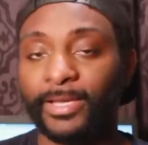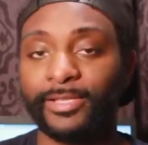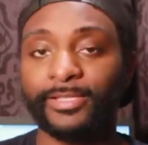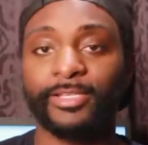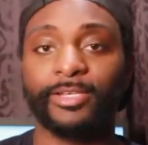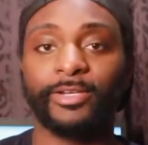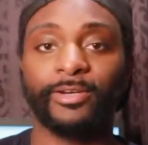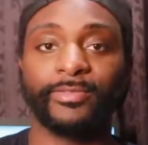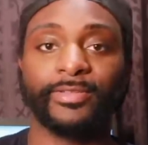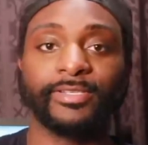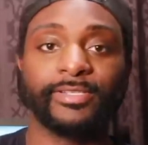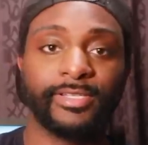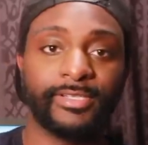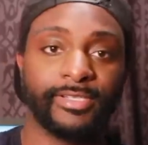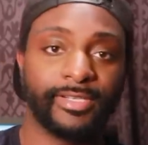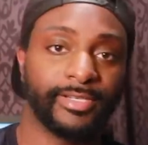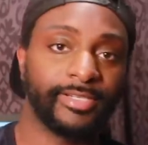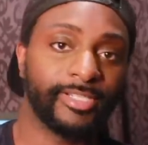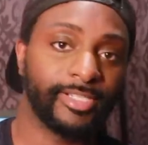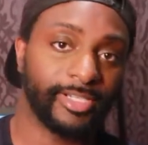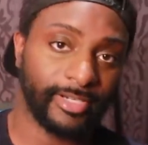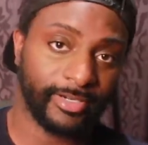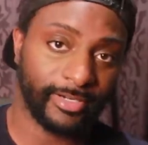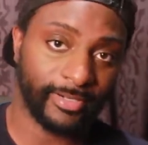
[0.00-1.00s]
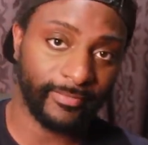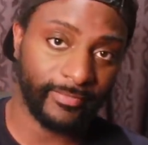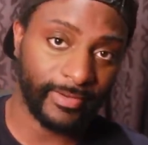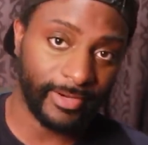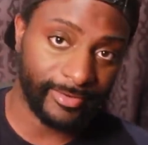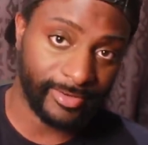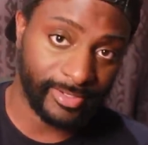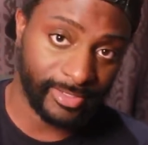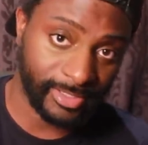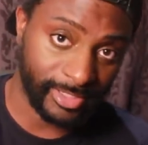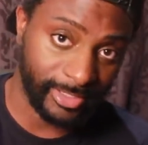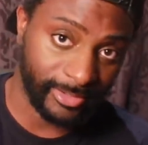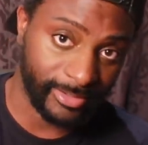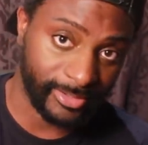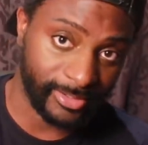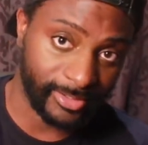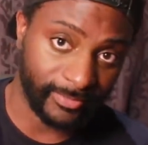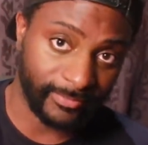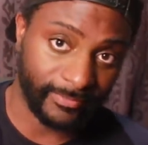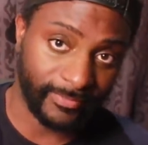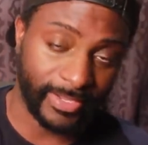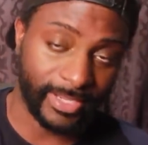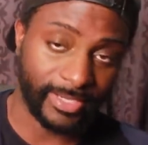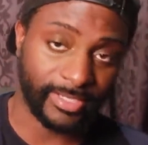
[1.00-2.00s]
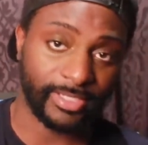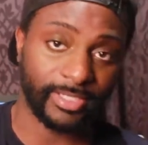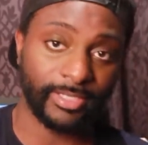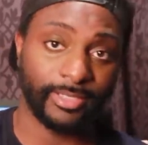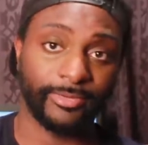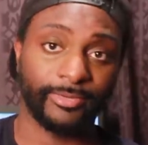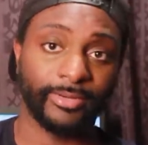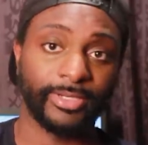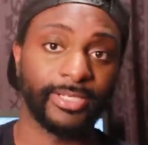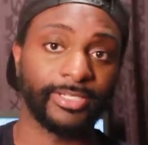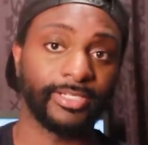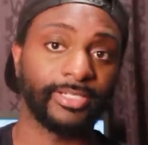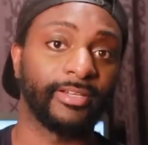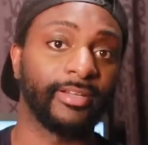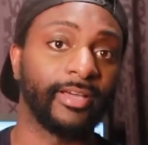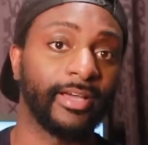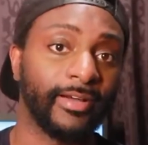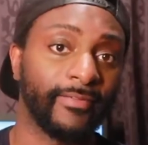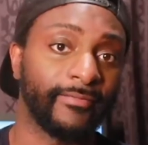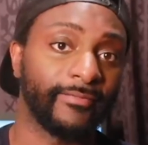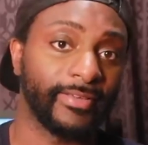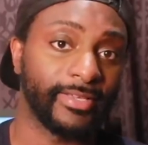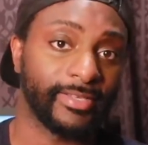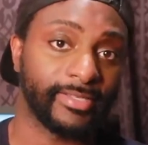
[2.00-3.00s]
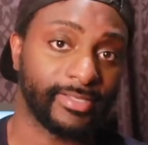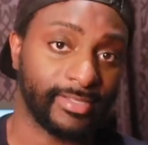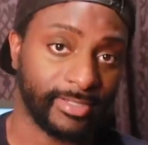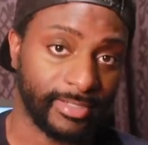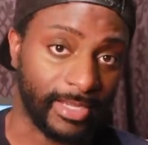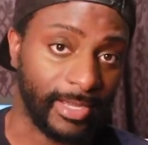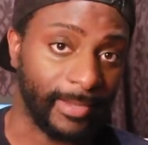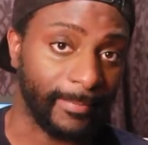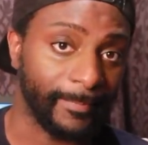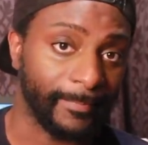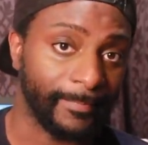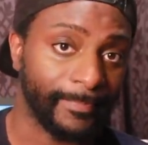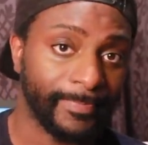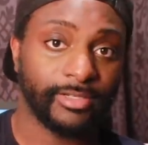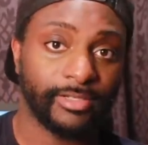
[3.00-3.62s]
because you know this is considered a very serious offense in the religion of Islam.